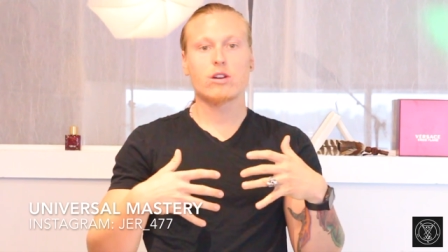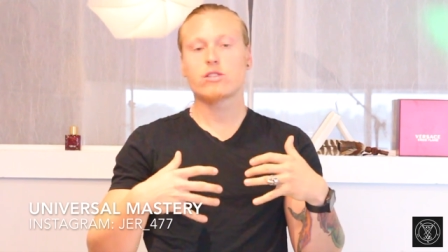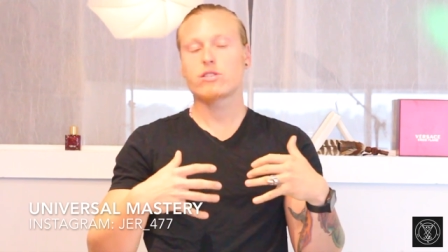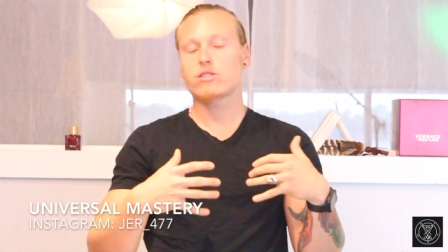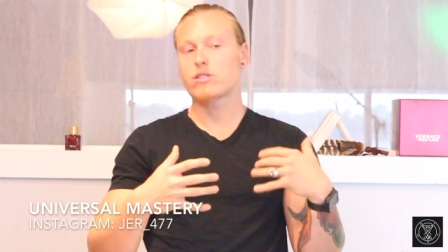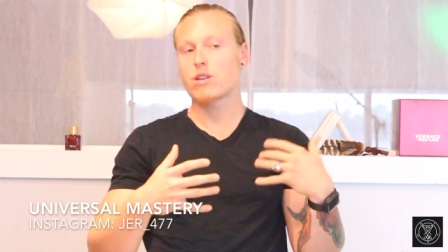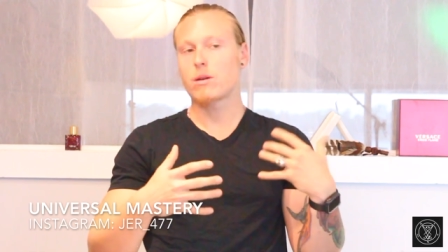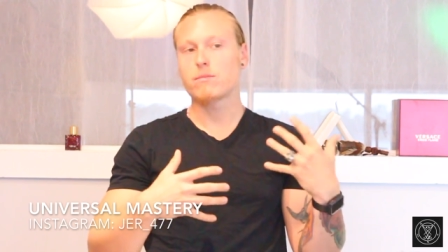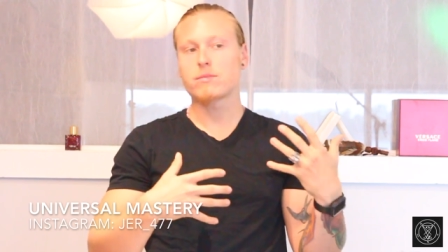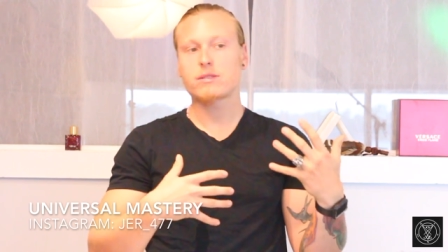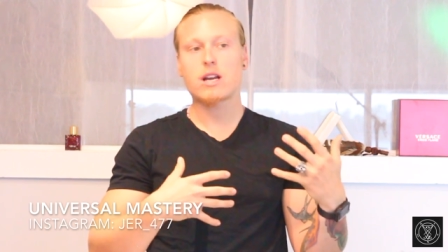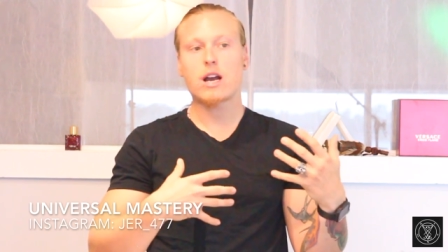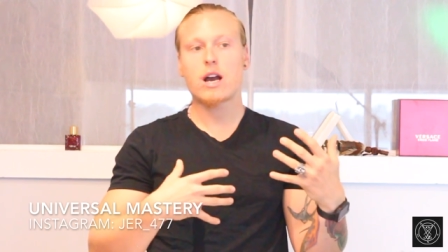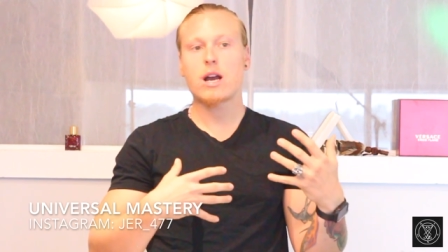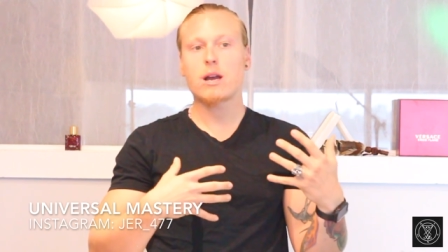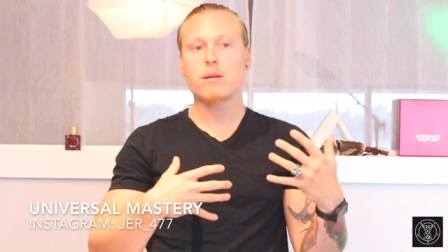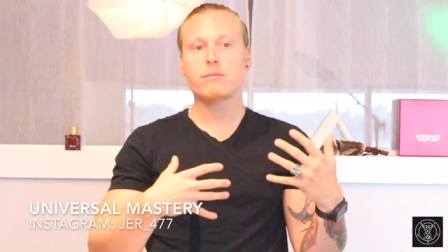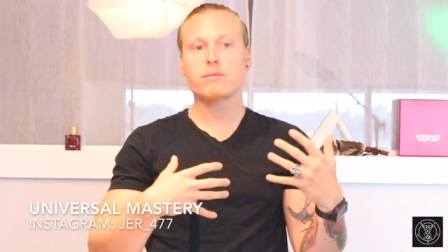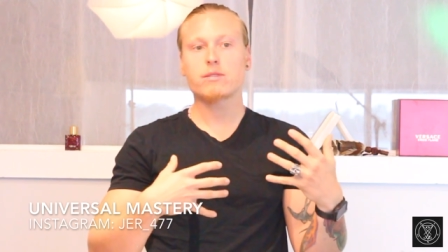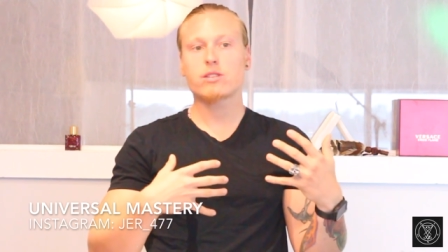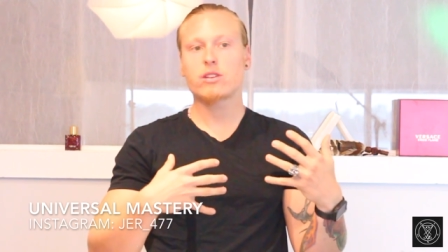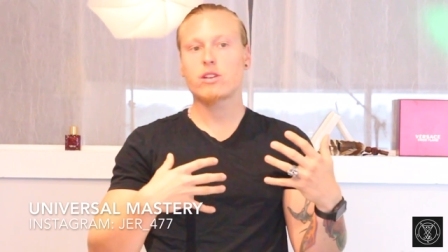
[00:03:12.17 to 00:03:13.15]

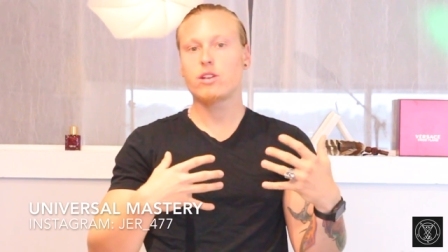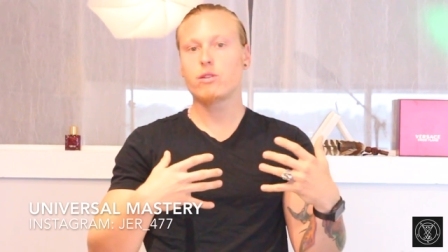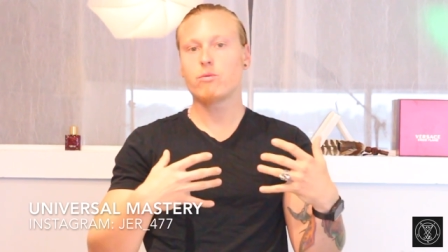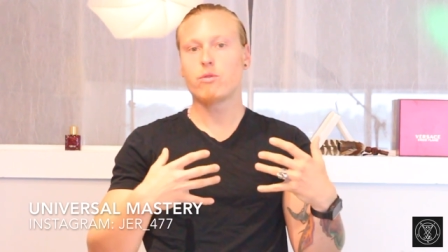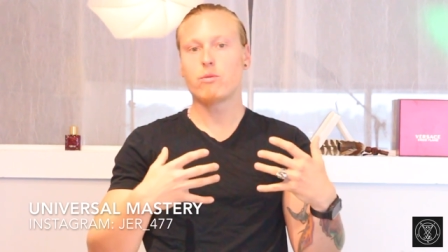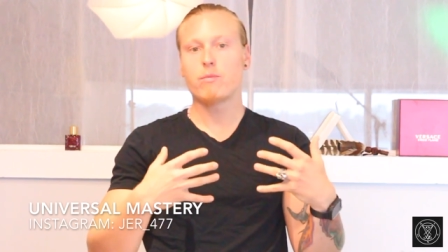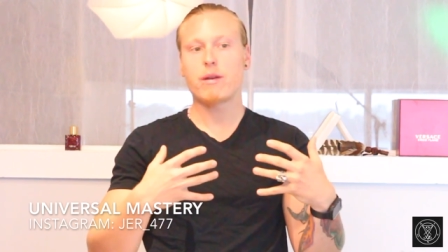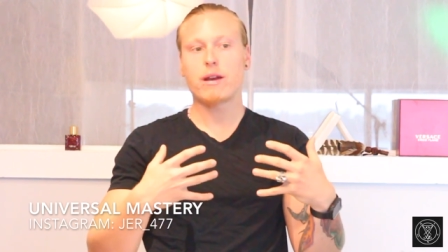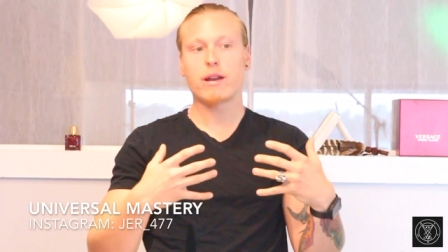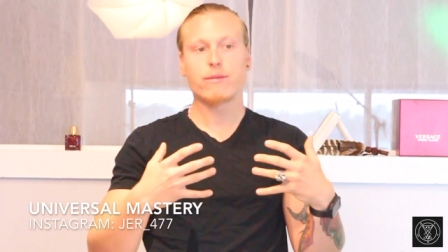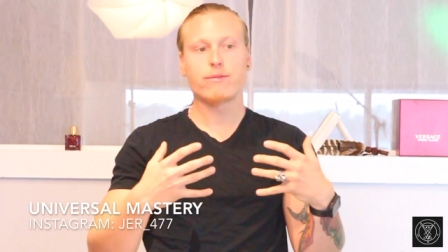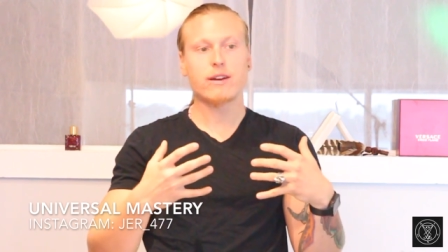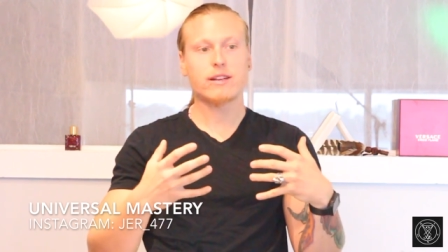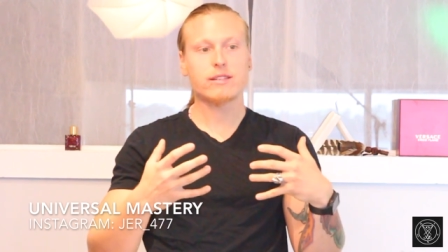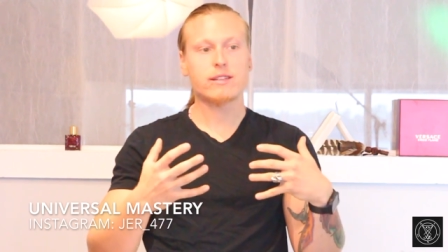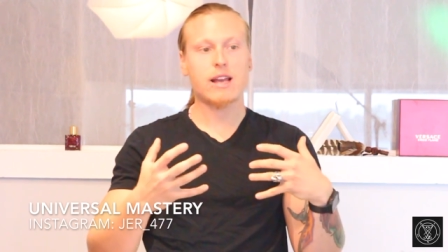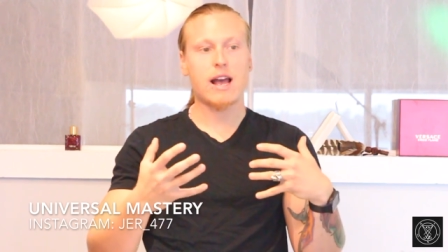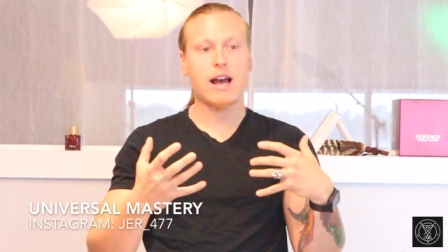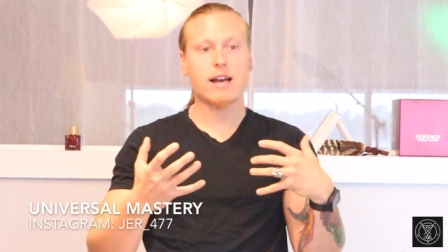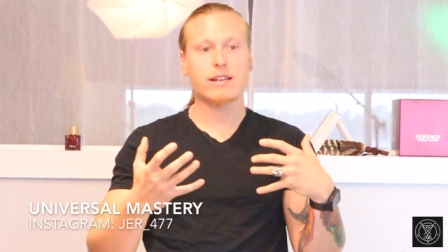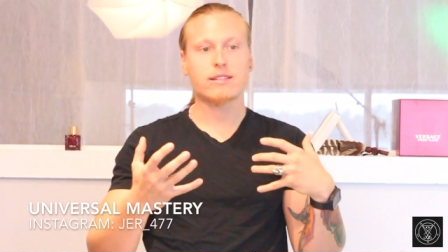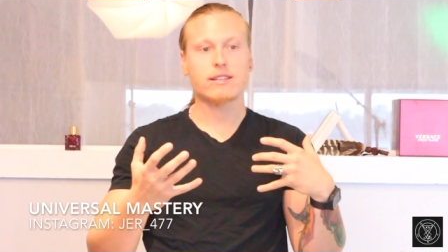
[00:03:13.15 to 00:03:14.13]
Sometimes he will
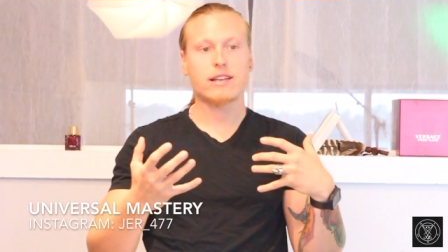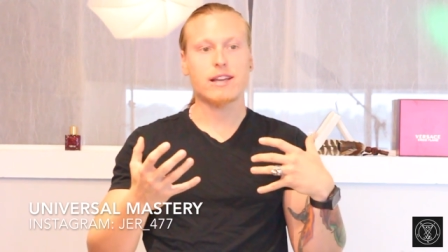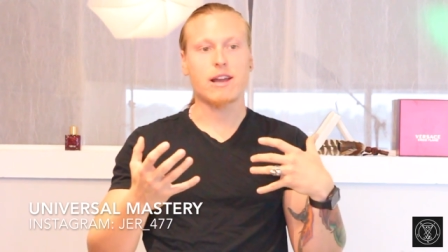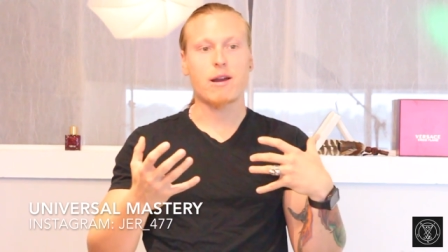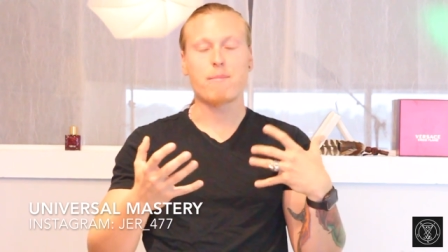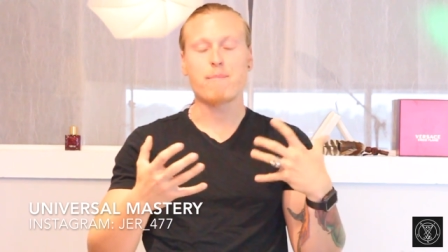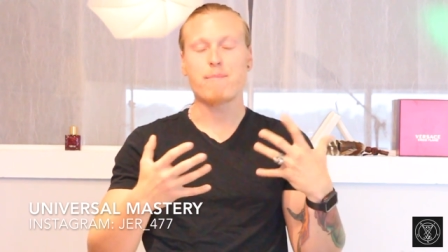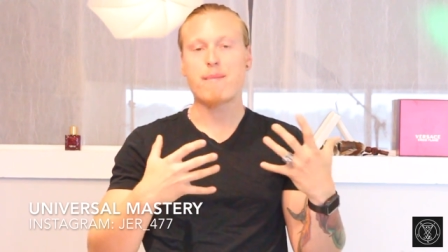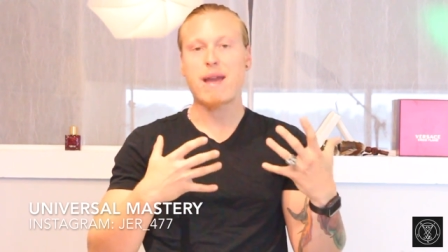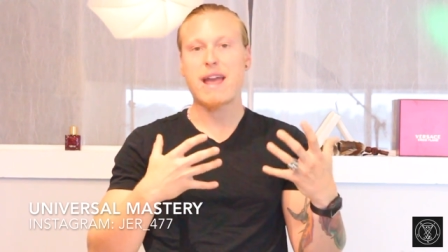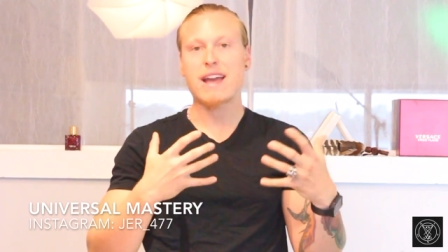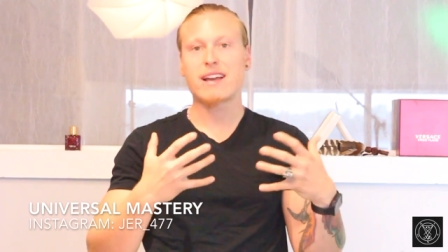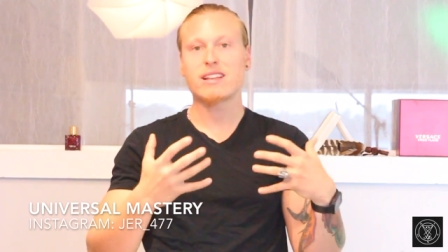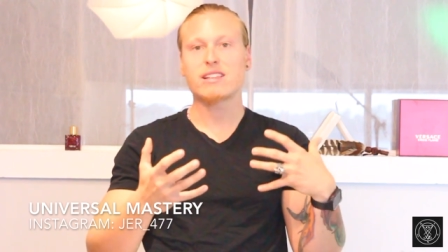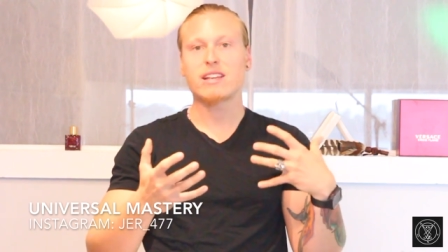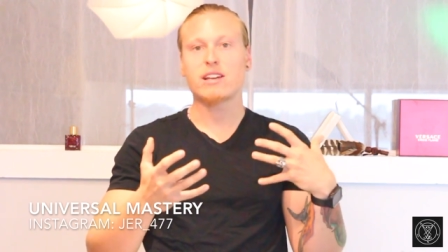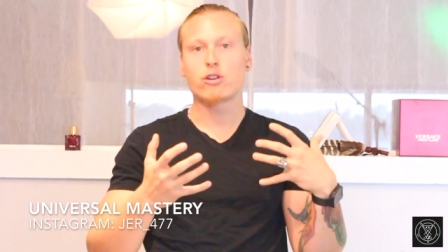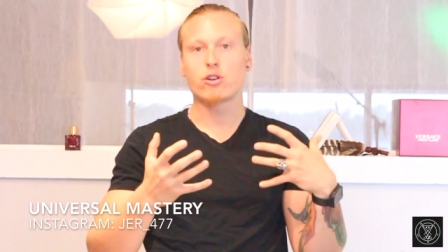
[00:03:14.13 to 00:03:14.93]
manifest as like a man.